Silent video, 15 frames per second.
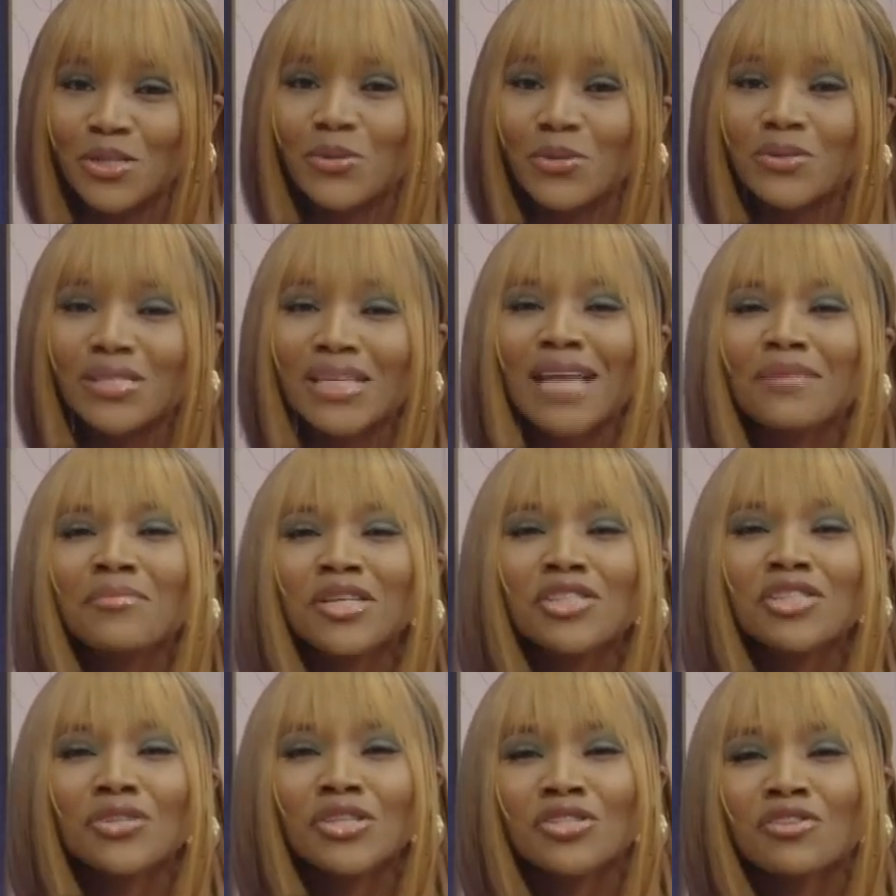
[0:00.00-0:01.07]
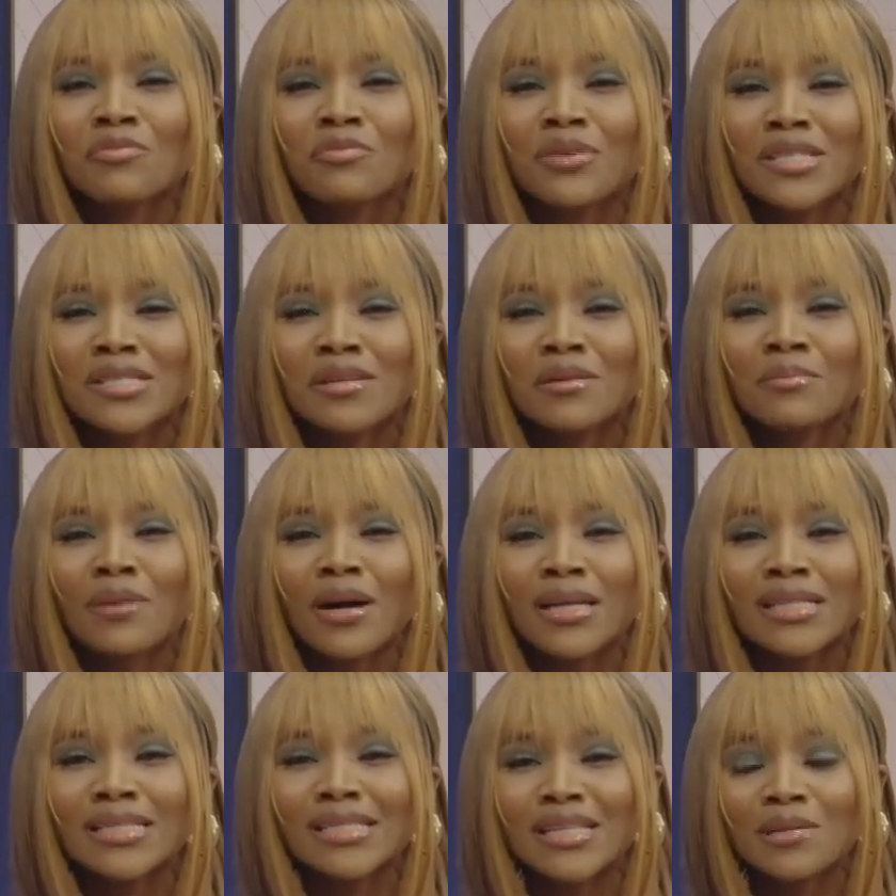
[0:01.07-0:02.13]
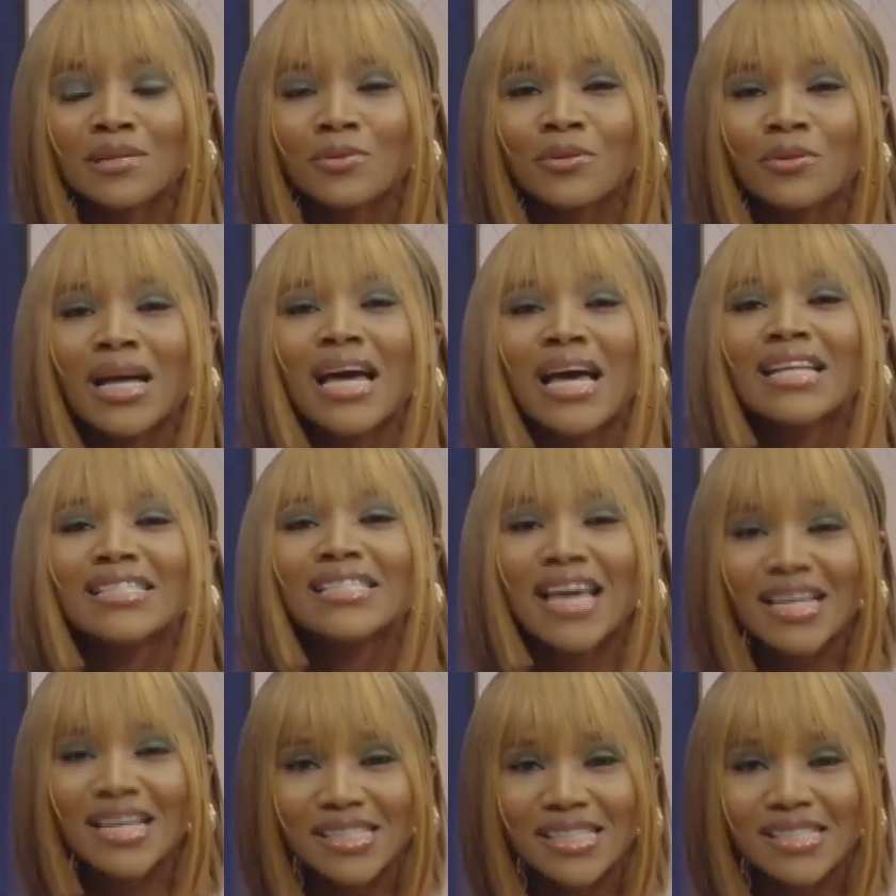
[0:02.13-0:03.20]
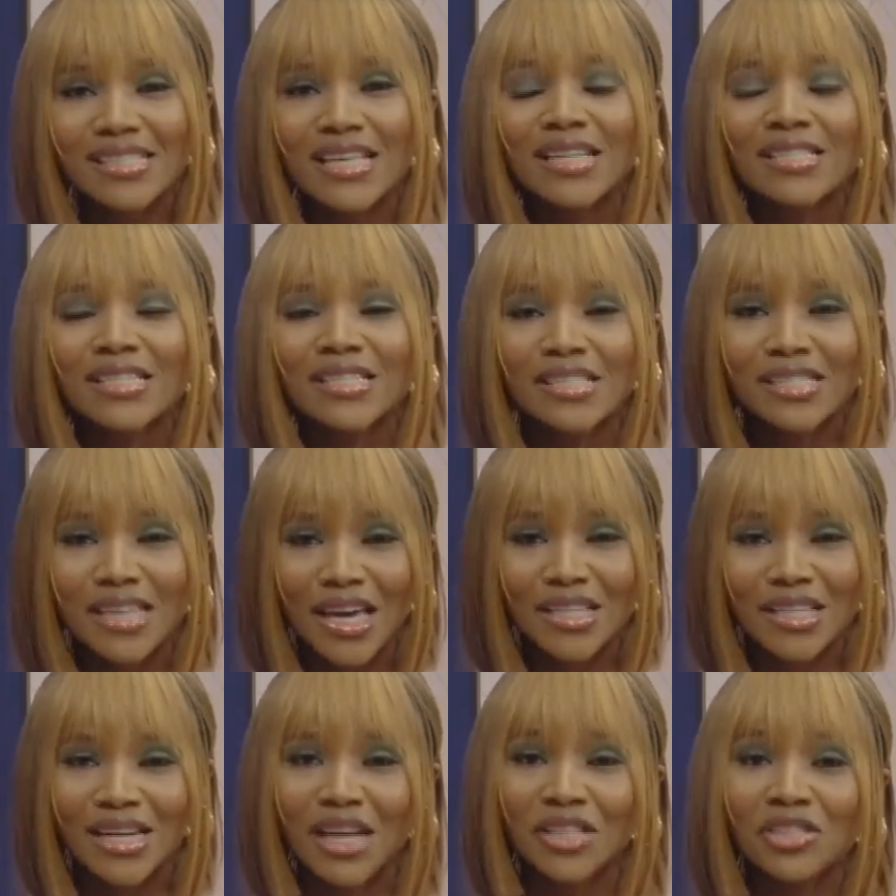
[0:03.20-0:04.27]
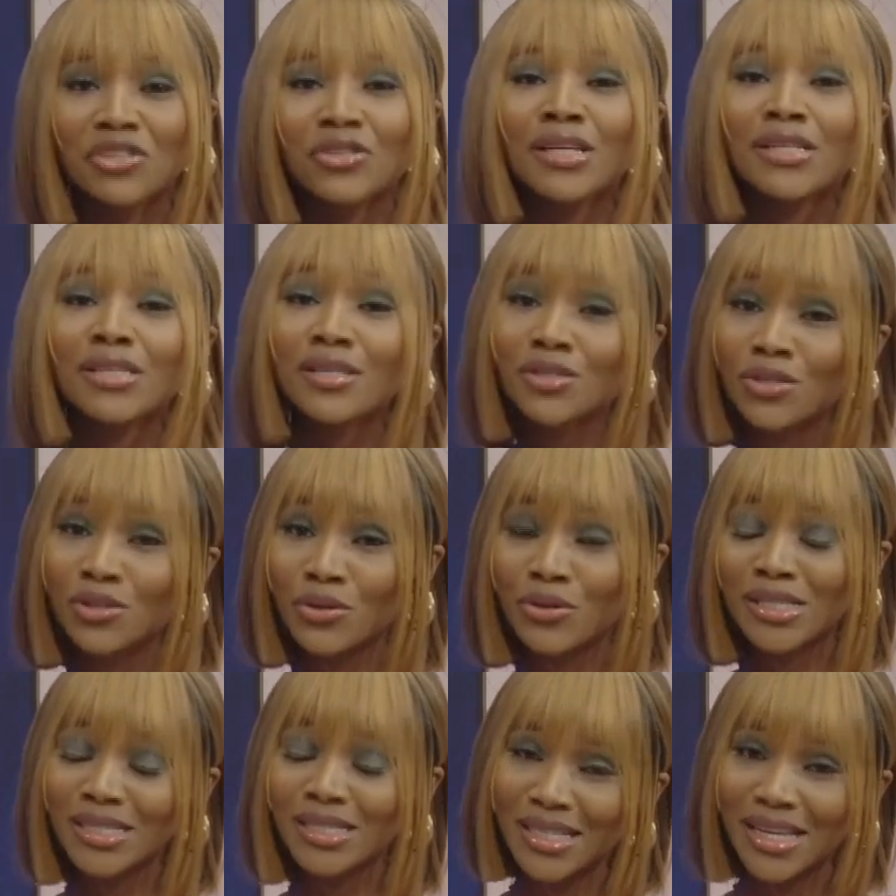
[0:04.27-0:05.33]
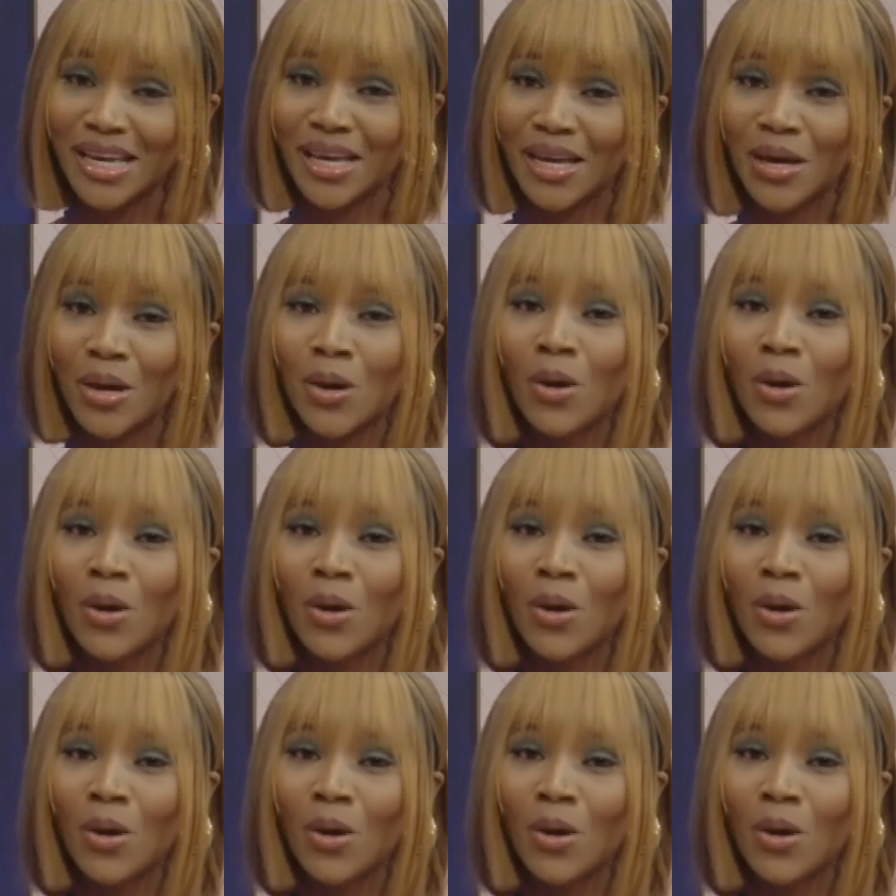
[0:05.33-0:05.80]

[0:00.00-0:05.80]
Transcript: news, the administration of President Bola Tinubu takes the center stage in our trending stories today.